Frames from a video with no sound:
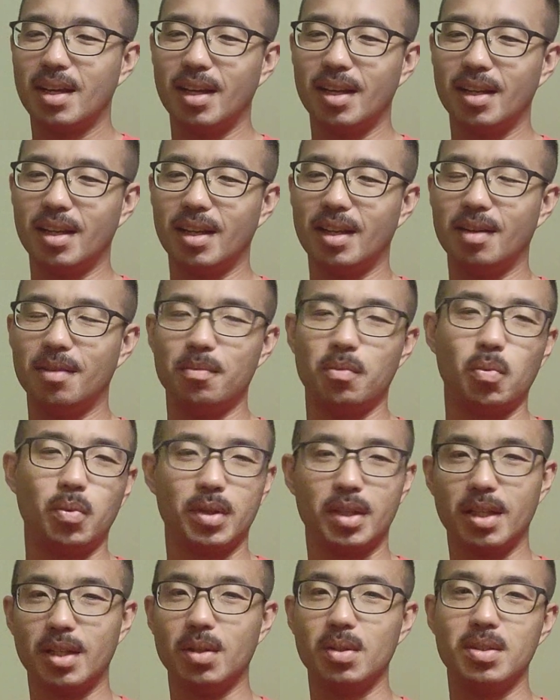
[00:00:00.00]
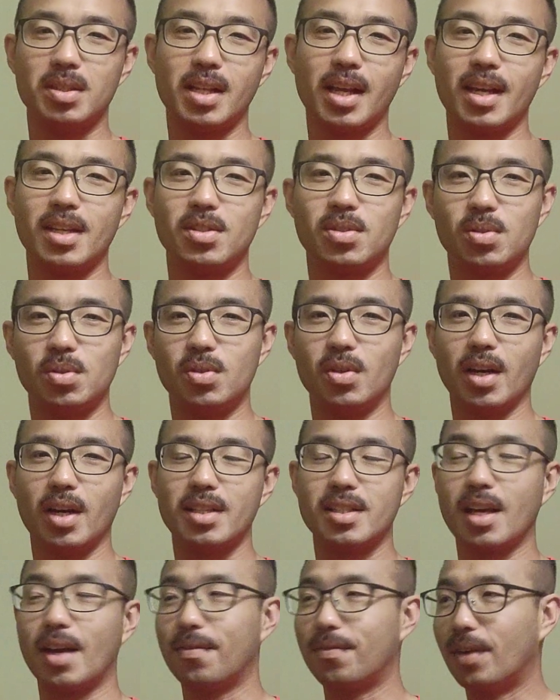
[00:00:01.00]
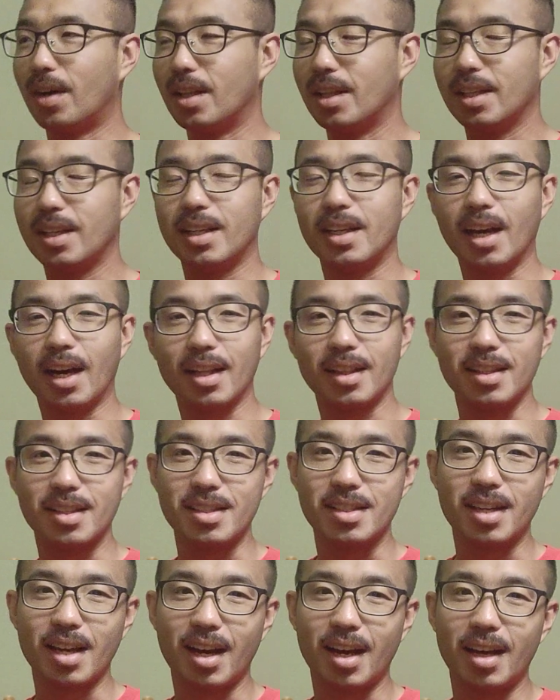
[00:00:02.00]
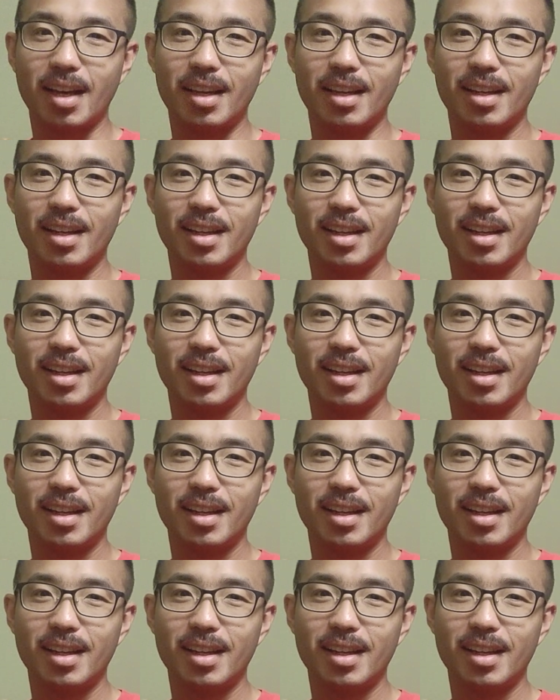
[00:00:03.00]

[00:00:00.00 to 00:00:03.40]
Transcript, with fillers: And then within those last two tries, I finally got this guy.